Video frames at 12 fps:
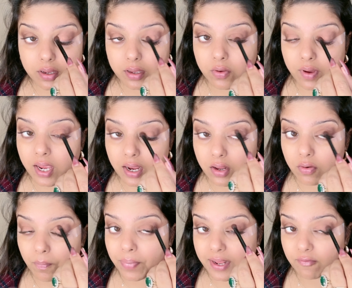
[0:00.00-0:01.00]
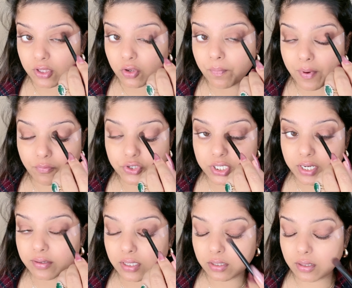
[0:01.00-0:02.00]
You can play with your brown
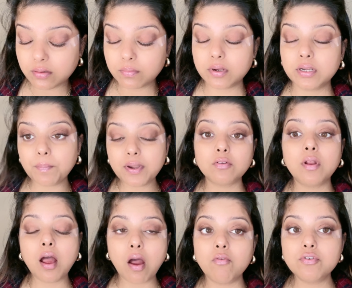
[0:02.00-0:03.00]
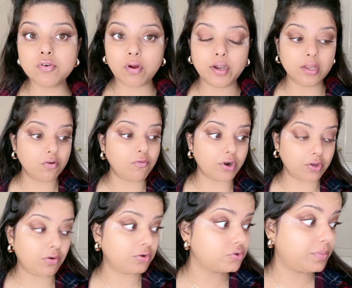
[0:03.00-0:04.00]
shades in this, depends on how chocolatey you want your
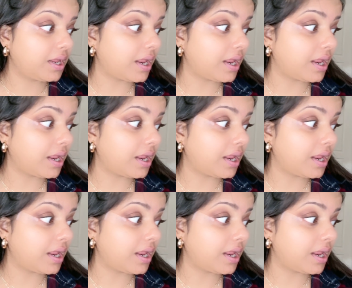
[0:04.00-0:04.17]
look to be.